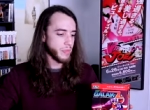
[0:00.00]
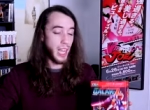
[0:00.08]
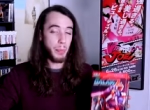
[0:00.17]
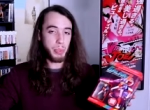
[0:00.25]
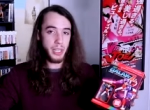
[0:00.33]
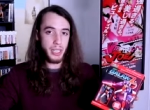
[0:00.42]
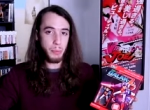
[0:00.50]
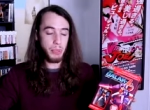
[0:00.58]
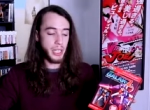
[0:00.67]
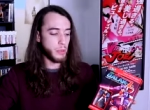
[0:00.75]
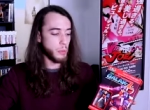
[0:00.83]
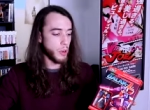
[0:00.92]
I plan on
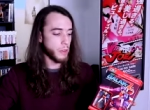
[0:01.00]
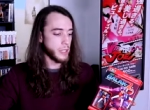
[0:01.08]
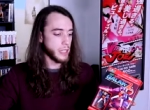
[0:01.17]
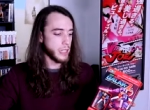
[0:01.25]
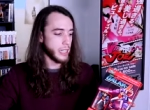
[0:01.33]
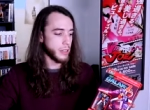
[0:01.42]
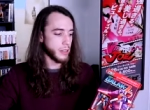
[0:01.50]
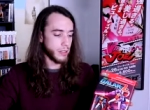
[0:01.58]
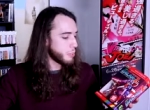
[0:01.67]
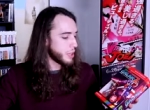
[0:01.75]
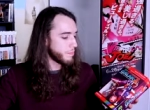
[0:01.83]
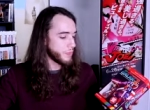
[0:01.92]
playing more of it later,
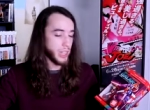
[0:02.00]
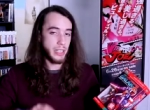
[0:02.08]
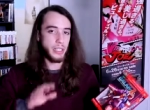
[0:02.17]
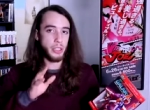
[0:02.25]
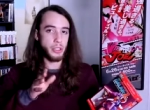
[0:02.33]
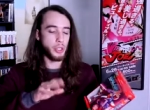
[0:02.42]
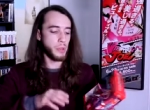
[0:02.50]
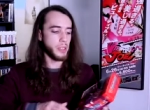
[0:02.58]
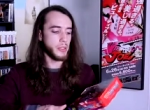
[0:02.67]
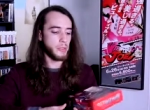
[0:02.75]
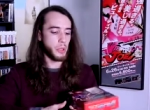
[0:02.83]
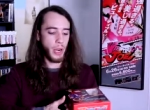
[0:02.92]
but I did enjoy
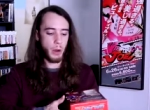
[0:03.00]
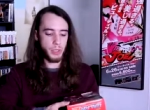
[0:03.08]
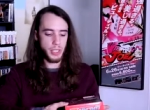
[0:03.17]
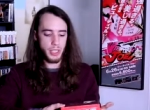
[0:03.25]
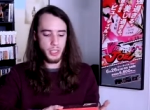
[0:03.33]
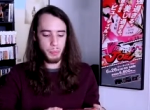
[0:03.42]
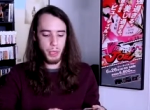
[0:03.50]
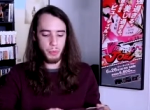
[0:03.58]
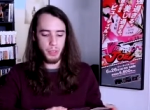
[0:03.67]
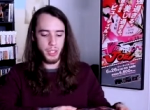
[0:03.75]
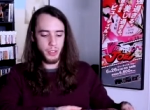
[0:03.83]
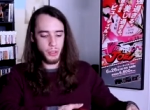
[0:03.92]
the few hours I spent
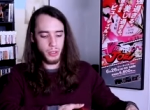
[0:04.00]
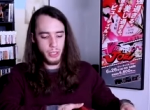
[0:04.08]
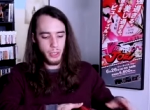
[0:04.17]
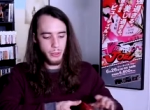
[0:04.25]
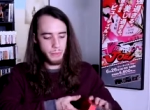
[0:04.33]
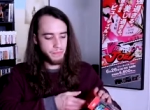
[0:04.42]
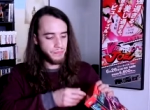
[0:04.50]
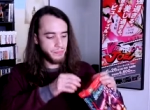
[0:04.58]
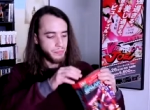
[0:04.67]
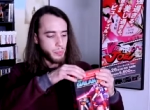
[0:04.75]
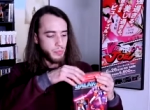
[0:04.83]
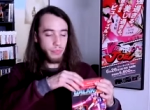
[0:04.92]
with it earlier.
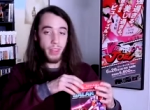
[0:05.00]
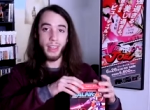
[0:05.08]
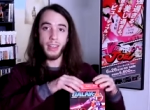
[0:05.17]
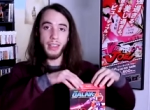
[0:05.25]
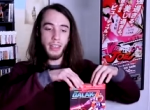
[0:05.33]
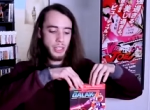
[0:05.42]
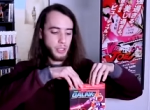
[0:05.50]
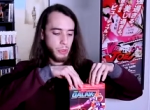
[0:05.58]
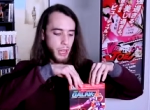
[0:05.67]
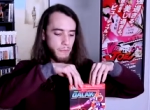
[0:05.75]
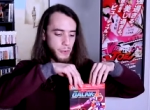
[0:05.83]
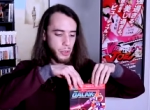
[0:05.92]
So
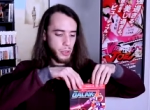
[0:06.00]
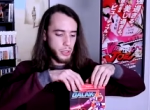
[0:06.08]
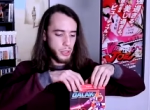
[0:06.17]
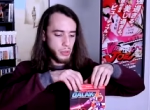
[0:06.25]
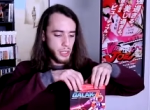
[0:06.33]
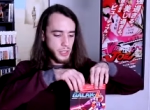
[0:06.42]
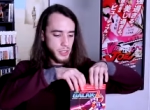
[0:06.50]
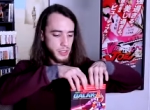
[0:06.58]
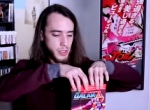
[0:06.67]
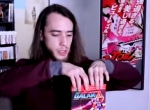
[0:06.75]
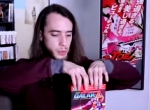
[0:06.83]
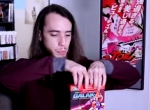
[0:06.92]
without further ado, let's
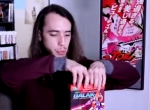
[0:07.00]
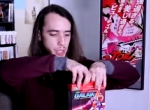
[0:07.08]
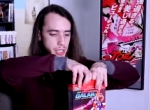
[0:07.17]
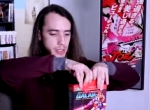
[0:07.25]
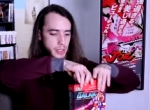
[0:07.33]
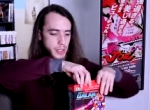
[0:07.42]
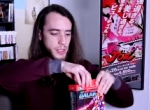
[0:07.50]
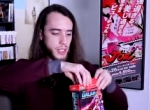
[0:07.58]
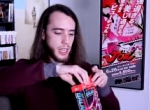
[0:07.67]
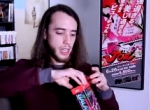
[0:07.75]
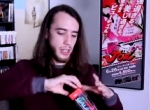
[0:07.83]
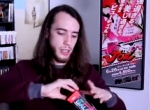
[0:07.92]
break into this
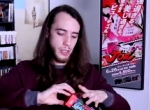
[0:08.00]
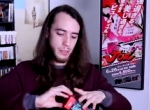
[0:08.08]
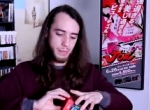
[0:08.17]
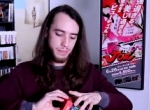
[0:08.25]
guy here.